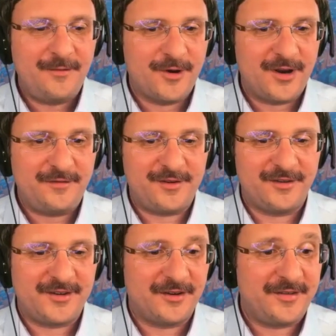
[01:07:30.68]
wonderful.
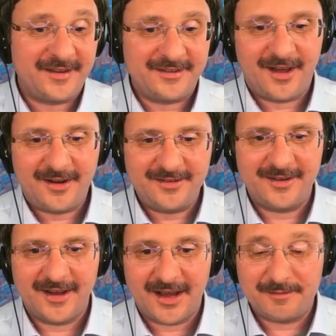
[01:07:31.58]
So thanks a lot.
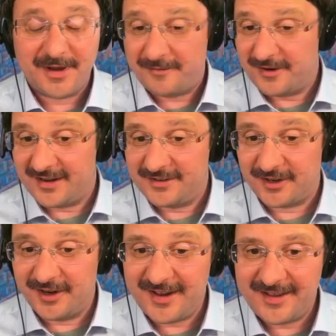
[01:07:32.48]
Have a nice
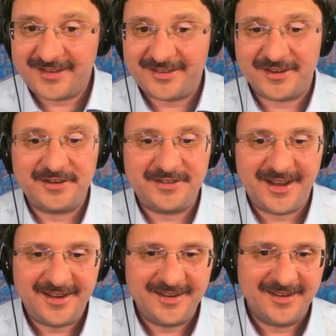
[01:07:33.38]
holiday this
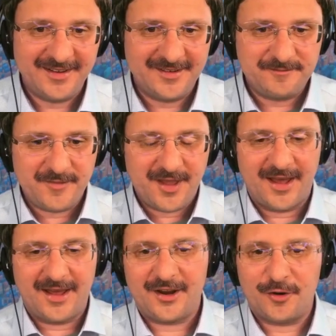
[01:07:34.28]
Thursday.
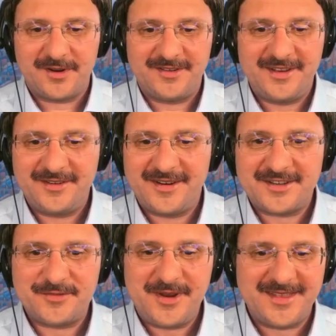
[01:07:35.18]
And I hope I'll see you
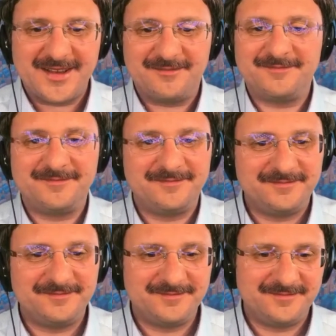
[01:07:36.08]
next week then.
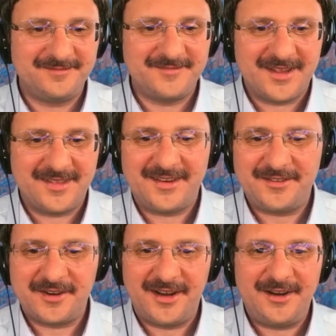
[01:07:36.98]
And thanks
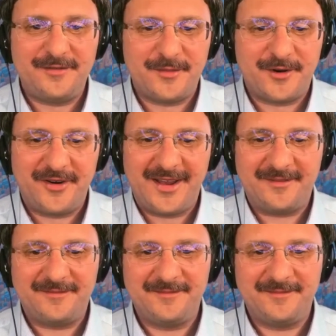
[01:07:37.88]
to Aline for moderating.